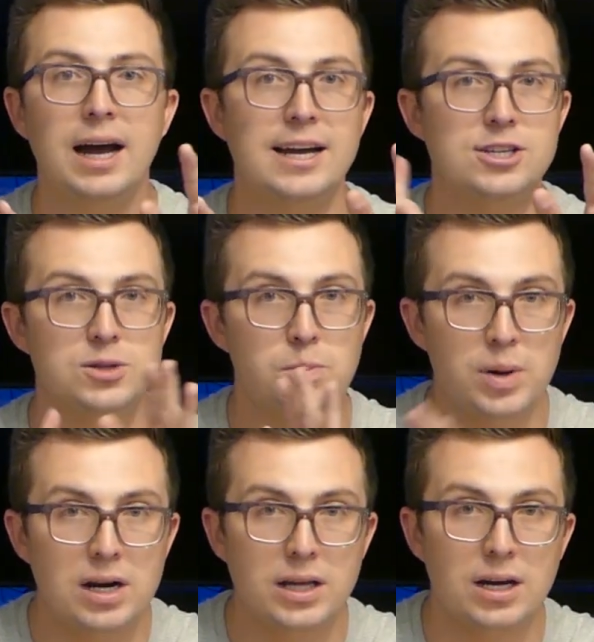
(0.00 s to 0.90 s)
I just
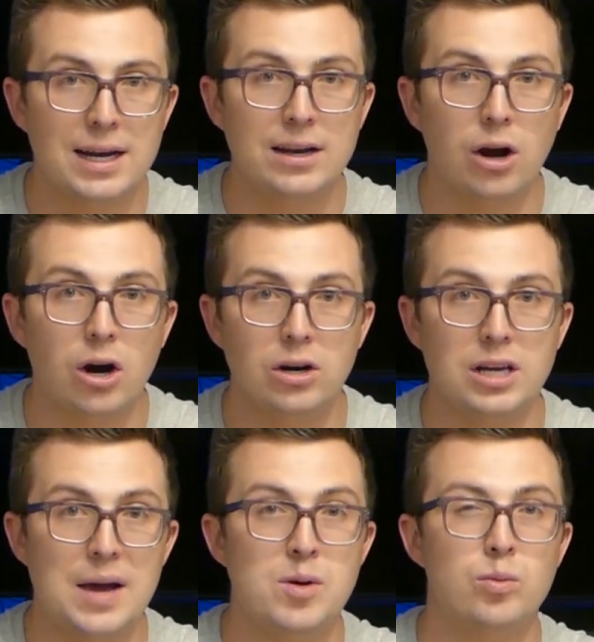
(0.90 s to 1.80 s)
barely got an Art
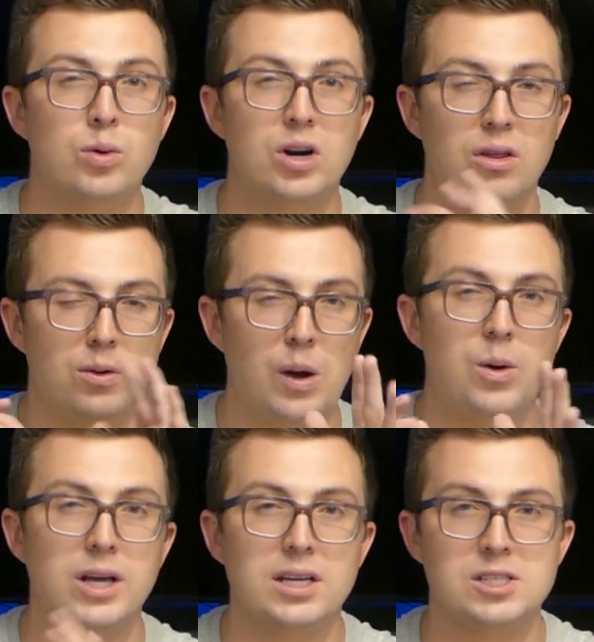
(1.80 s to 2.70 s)
Gammon board, although I
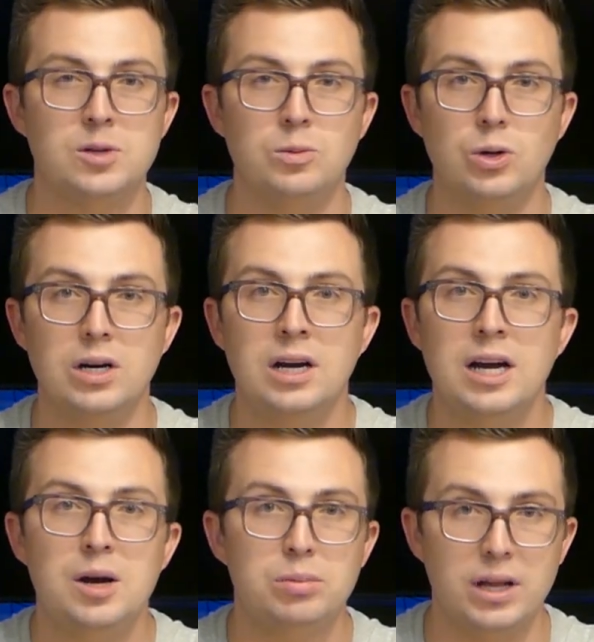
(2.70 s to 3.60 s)
want to get some more
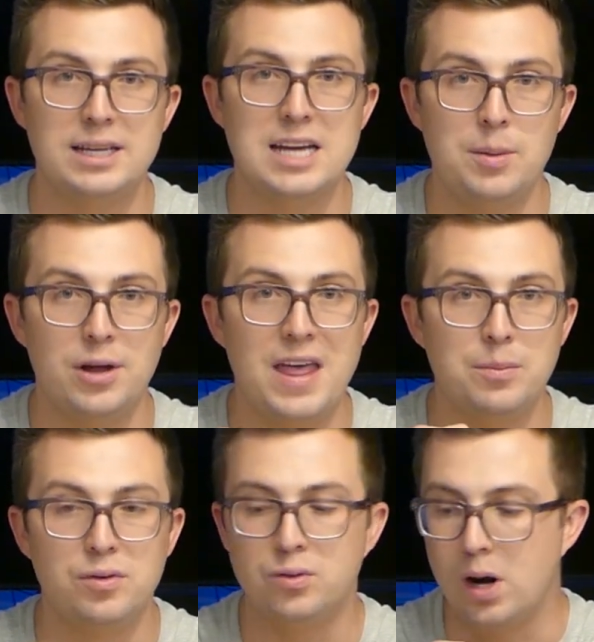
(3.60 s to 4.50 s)
playtime on
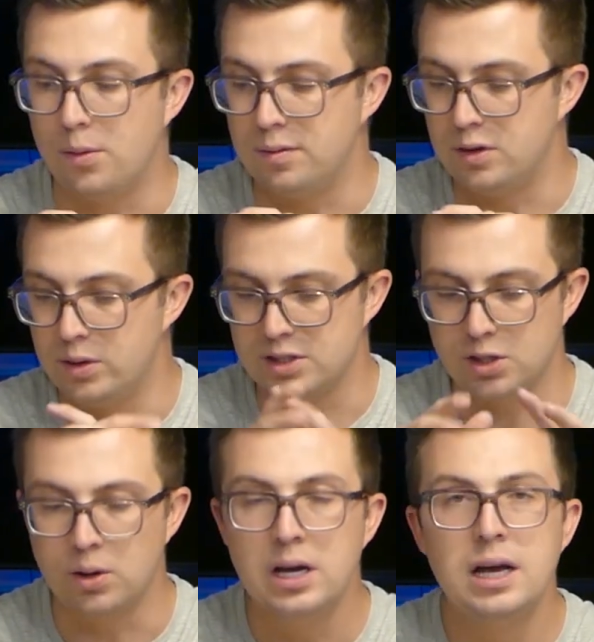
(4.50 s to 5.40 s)
that before I review it.
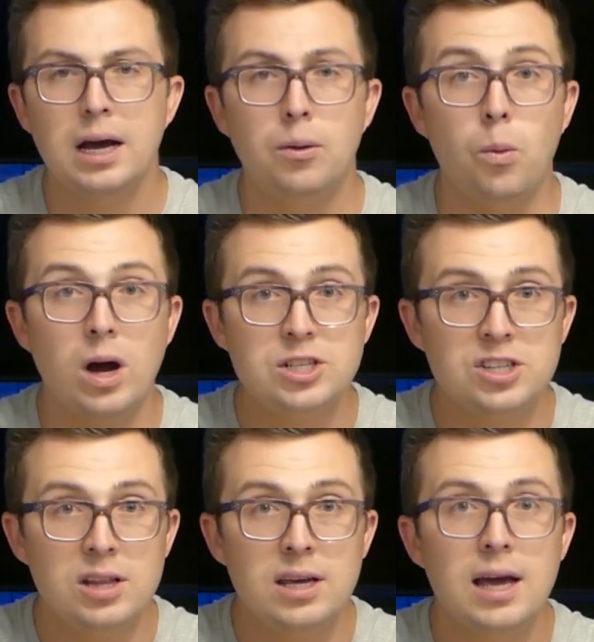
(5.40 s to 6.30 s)
So watch
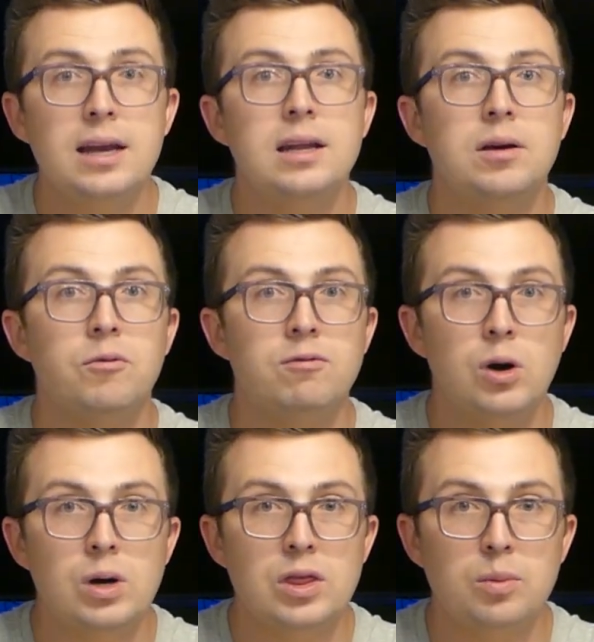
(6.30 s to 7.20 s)
to the end,
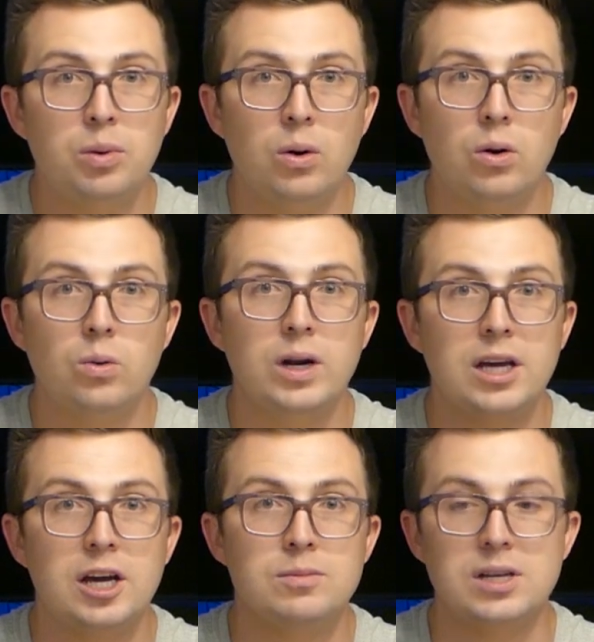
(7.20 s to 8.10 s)
vote in the poll when
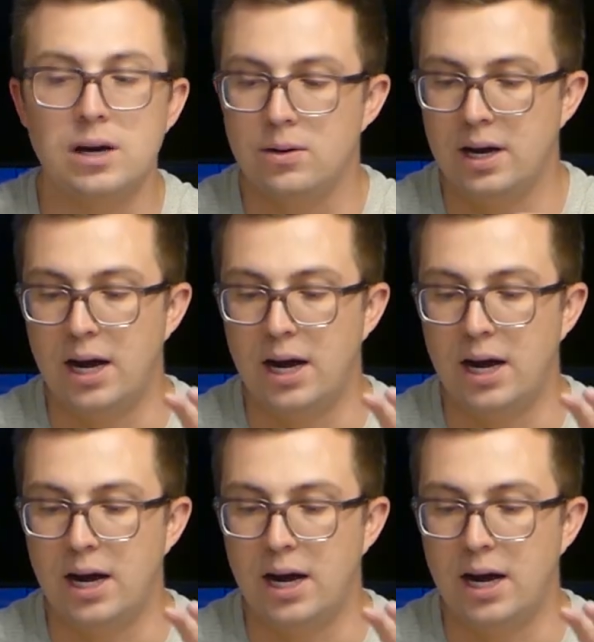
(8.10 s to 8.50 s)
it comes out.